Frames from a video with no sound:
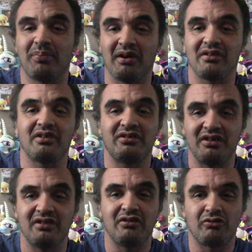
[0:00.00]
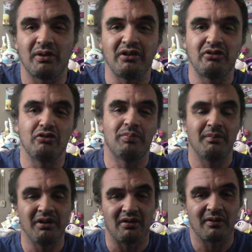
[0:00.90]
part of the season twenty-two
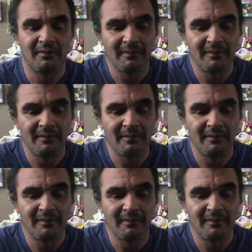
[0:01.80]
premiere?